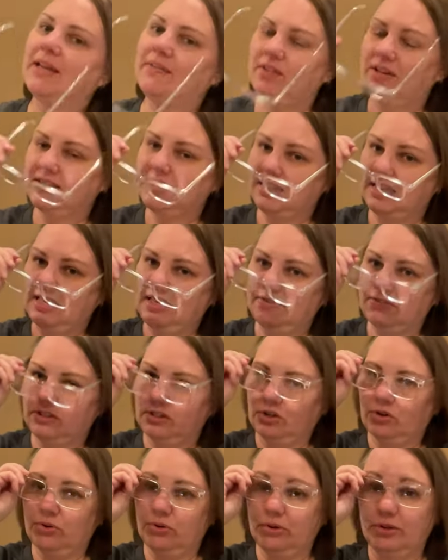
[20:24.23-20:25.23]
give it as a gift to
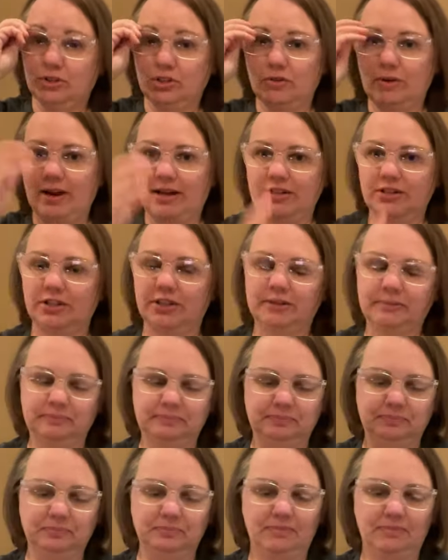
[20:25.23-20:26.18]
the cruise director,